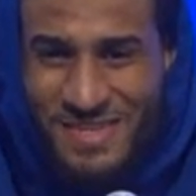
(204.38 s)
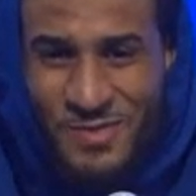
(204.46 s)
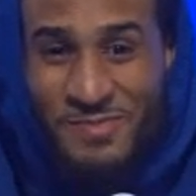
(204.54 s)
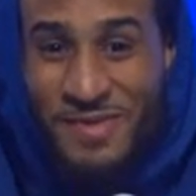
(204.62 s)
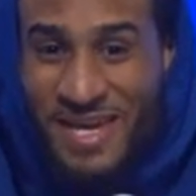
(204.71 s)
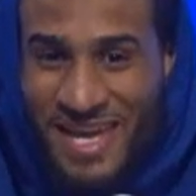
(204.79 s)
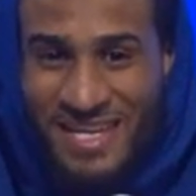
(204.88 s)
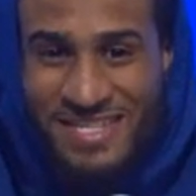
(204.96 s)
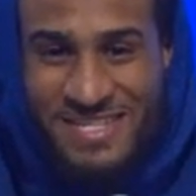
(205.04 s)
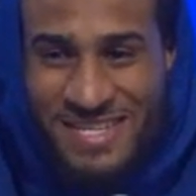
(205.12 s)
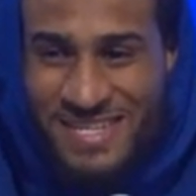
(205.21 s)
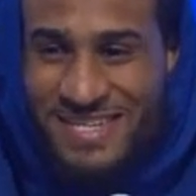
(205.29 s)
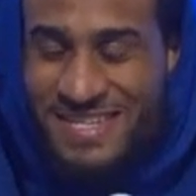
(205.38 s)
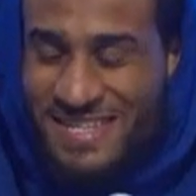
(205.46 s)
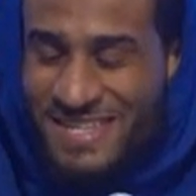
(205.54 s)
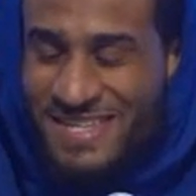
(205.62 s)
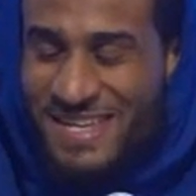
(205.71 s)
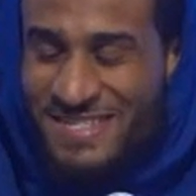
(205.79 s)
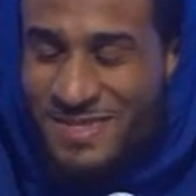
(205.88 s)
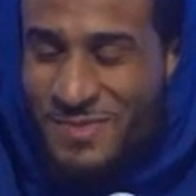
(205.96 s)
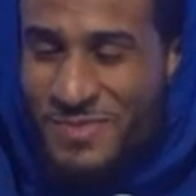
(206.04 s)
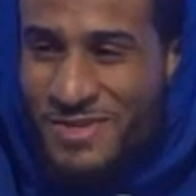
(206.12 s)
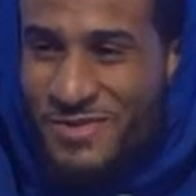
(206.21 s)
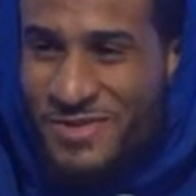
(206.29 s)
we met actually uh, that
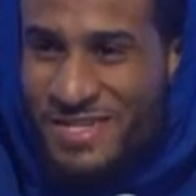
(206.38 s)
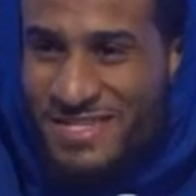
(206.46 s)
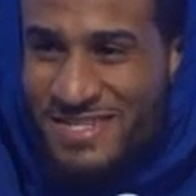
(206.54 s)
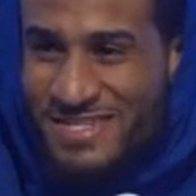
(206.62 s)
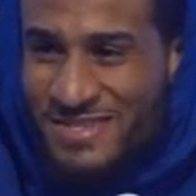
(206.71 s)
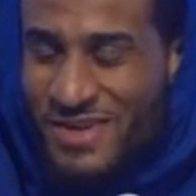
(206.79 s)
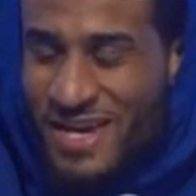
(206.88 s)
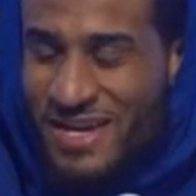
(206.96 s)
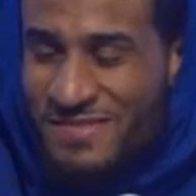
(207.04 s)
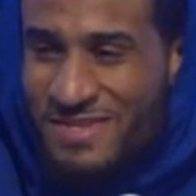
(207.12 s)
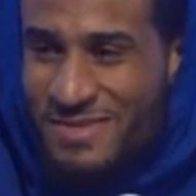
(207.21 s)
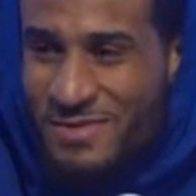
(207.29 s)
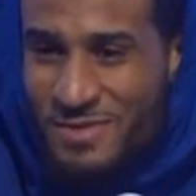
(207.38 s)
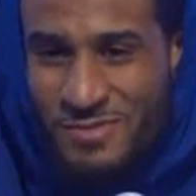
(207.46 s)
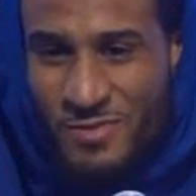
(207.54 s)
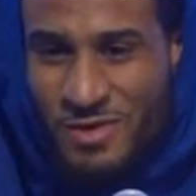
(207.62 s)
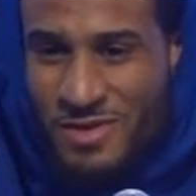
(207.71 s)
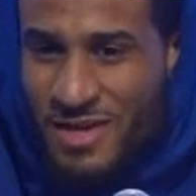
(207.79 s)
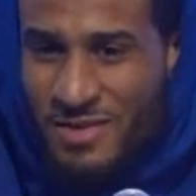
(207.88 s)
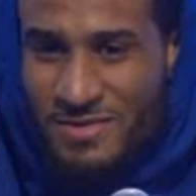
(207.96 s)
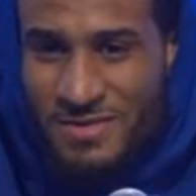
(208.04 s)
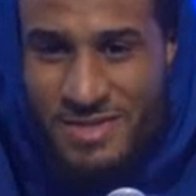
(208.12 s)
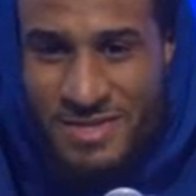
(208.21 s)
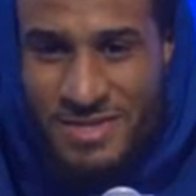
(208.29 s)
summer going into the draft, and uh, we worked
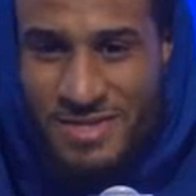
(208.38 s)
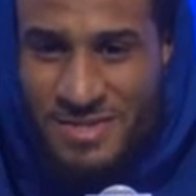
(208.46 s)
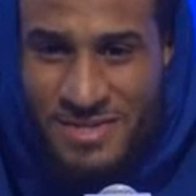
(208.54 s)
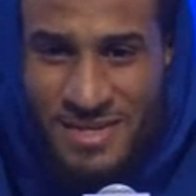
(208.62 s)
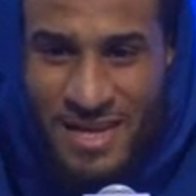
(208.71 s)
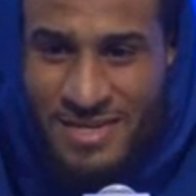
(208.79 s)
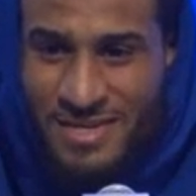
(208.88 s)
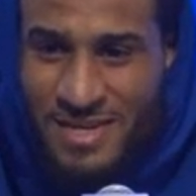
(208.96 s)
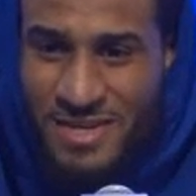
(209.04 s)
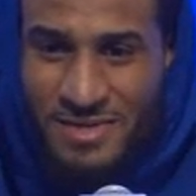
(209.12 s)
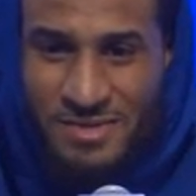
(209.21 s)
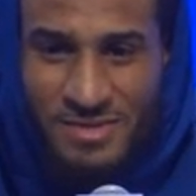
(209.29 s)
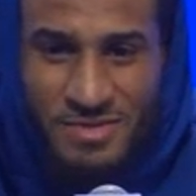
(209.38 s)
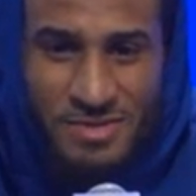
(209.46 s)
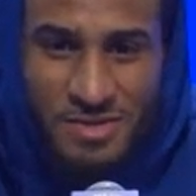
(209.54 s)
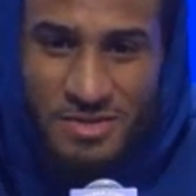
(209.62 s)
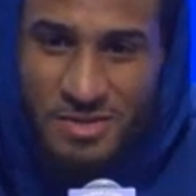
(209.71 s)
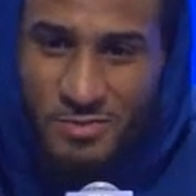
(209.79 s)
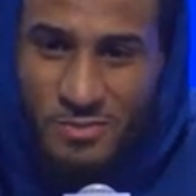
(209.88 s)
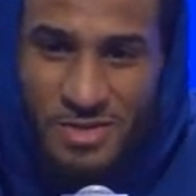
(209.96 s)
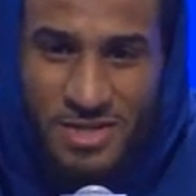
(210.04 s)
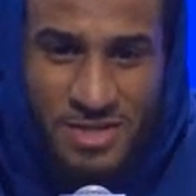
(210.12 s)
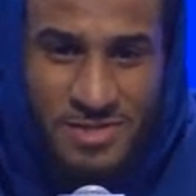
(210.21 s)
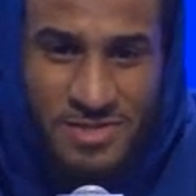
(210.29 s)
out uh, night and day
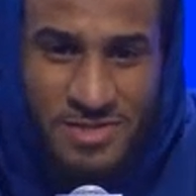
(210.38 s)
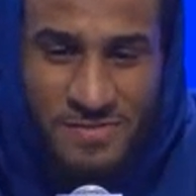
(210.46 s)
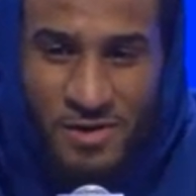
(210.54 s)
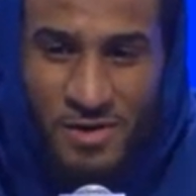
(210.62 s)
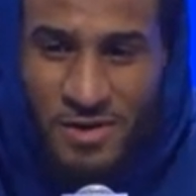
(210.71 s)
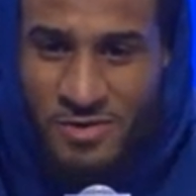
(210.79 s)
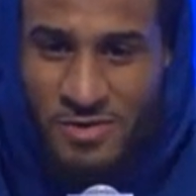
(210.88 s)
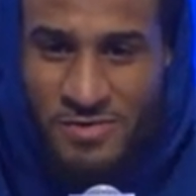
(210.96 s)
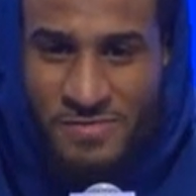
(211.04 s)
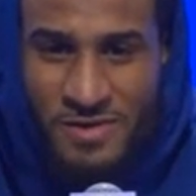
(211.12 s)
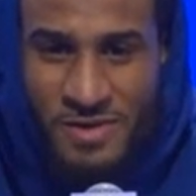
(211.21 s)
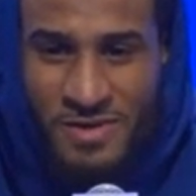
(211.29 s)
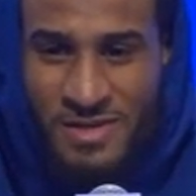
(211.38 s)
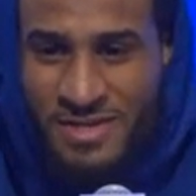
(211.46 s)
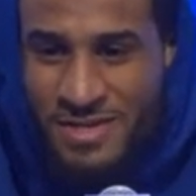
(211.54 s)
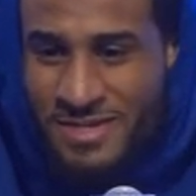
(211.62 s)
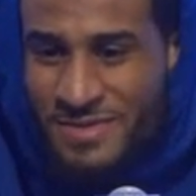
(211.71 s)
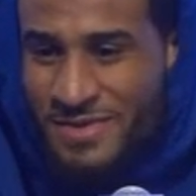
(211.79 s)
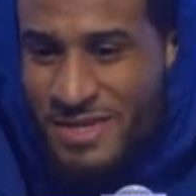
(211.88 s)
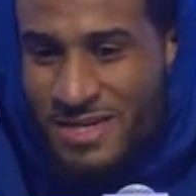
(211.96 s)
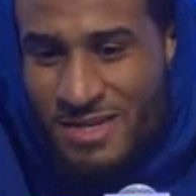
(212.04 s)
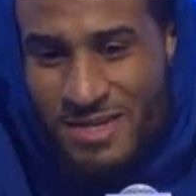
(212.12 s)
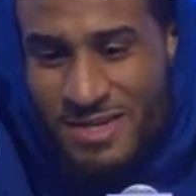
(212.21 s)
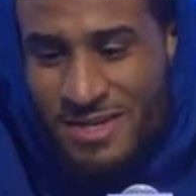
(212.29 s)
with uh, C. Far, Chris Far, and uh,
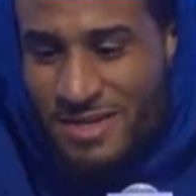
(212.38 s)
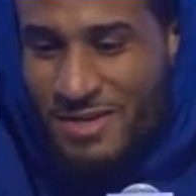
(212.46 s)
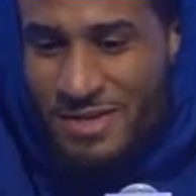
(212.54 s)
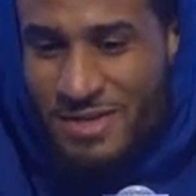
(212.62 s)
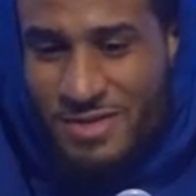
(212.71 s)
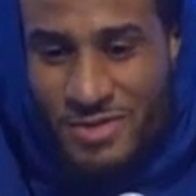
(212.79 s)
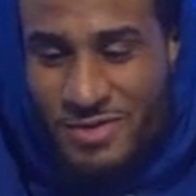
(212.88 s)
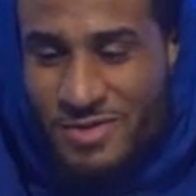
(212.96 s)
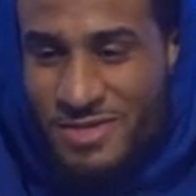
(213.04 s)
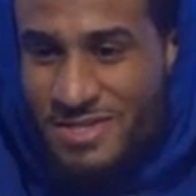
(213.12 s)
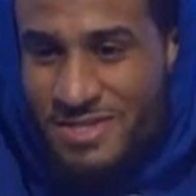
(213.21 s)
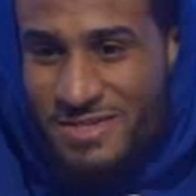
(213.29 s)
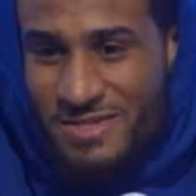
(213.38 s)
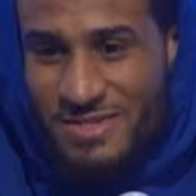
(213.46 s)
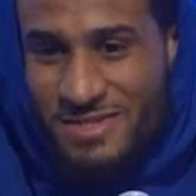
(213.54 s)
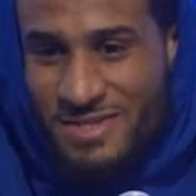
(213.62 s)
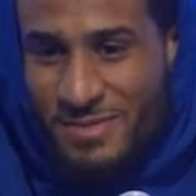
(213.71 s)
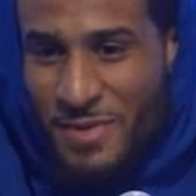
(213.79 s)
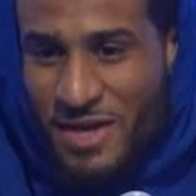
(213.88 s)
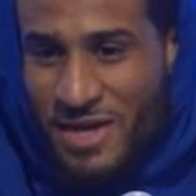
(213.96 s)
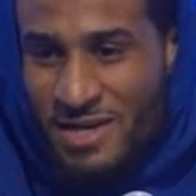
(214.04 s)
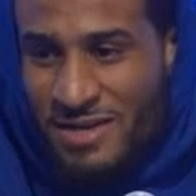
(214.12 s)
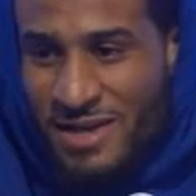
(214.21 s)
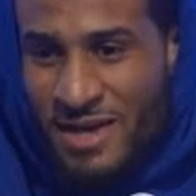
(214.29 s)
you know, it's just looking back
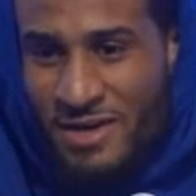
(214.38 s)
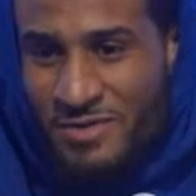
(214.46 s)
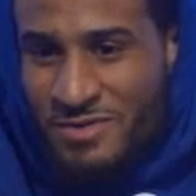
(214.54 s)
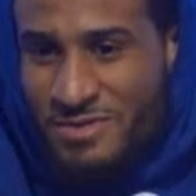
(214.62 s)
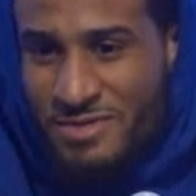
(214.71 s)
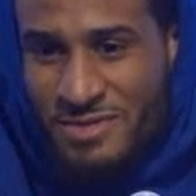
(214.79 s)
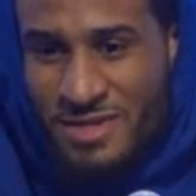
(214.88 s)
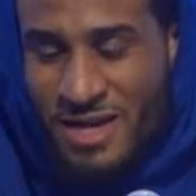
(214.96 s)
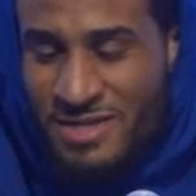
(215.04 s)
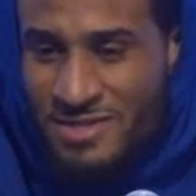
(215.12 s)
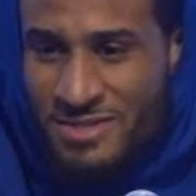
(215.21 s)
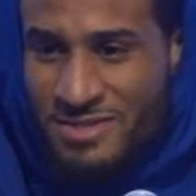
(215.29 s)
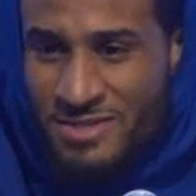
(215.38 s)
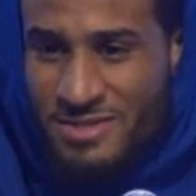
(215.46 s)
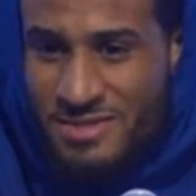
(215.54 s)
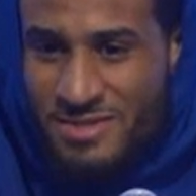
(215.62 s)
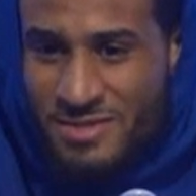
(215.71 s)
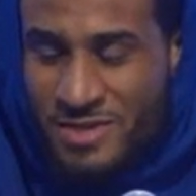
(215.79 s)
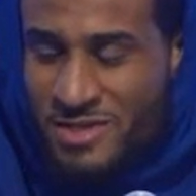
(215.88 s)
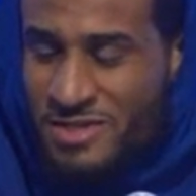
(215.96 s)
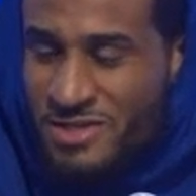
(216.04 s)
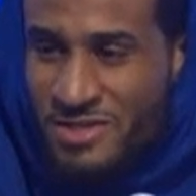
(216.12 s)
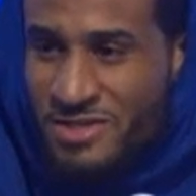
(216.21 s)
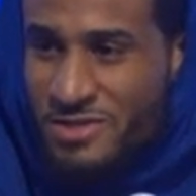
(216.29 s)
at it now, guys is in
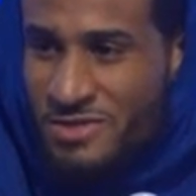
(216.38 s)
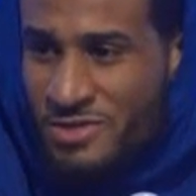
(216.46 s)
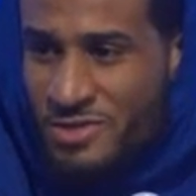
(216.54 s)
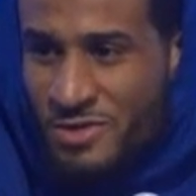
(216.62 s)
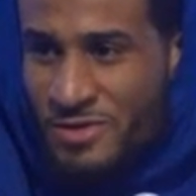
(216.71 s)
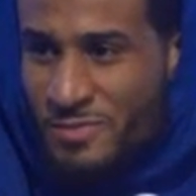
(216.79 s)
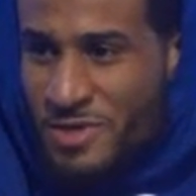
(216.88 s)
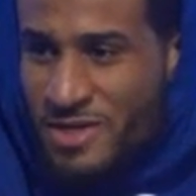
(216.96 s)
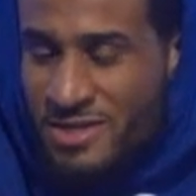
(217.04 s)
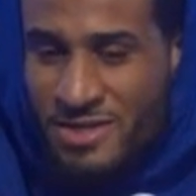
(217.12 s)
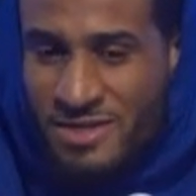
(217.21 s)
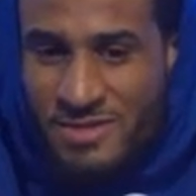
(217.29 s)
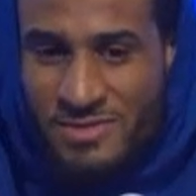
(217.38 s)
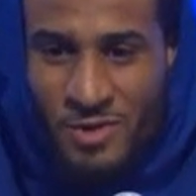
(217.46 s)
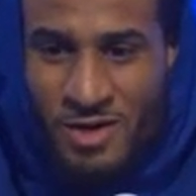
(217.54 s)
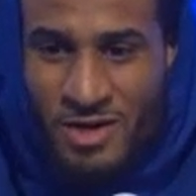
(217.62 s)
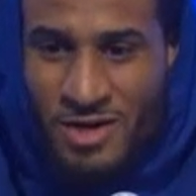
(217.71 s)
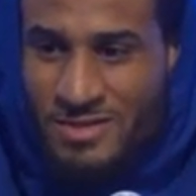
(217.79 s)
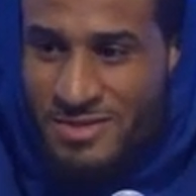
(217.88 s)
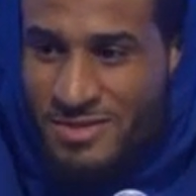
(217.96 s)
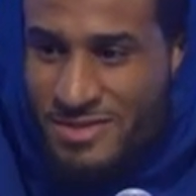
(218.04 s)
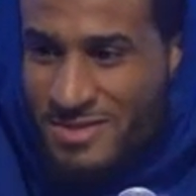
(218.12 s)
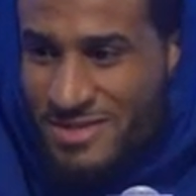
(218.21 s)
the G. You know, I played against Juan